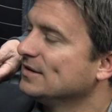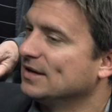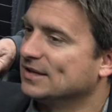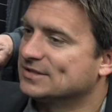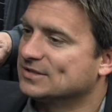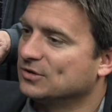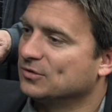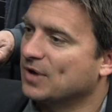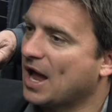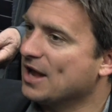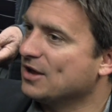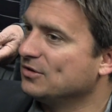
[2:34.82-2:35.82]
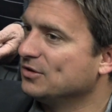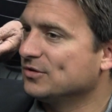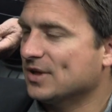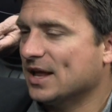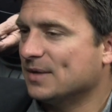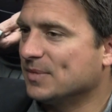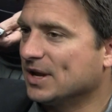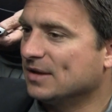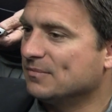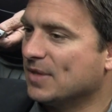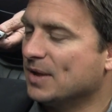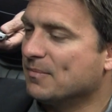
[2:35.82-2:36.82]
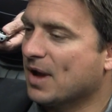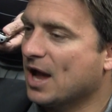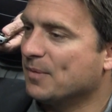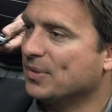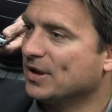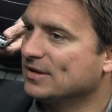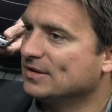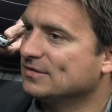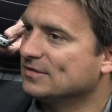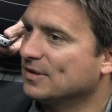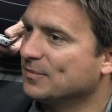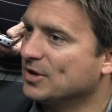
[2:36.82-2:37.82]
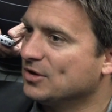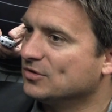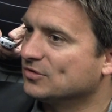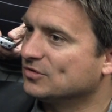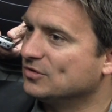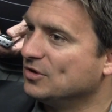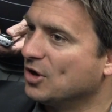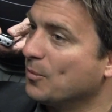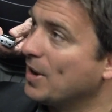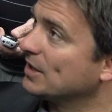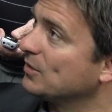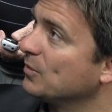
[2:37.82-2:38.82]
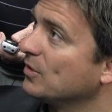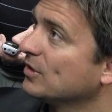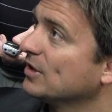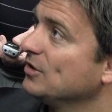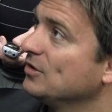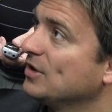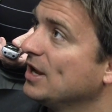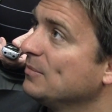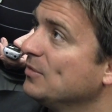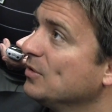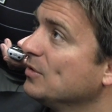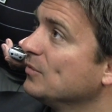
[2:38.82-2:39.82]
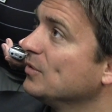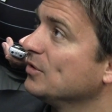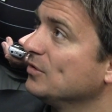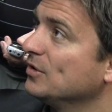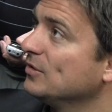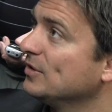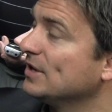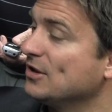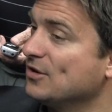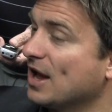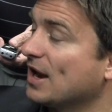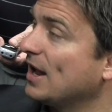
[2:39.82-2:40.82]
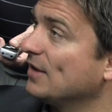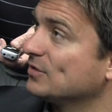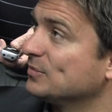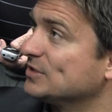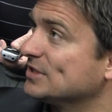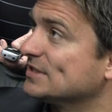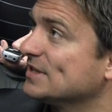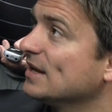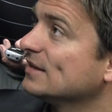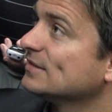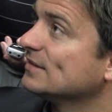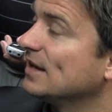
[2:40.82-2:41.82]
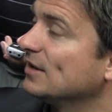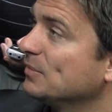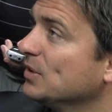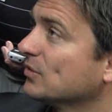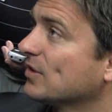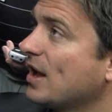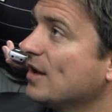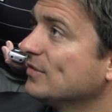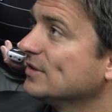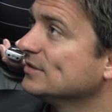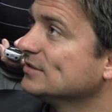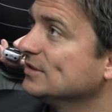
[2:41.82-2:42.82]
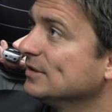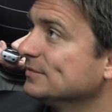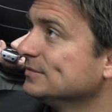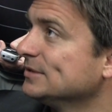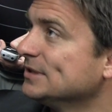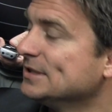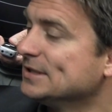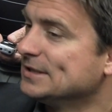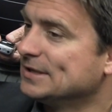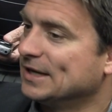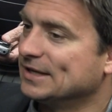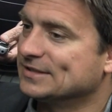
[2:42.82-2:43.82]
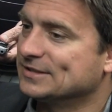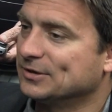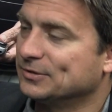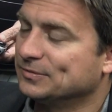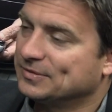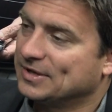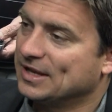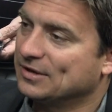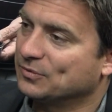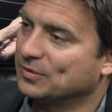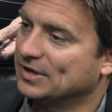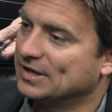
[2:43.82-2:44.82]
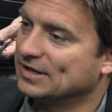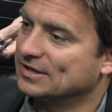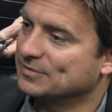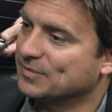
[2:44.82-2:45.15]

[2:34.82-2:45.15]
And so how you do that, I mean, in my opinion, I mean, you go back to work and you keep doing what you're doing, and you got to have some success, and that builds confidence, you know. And so it is what it is.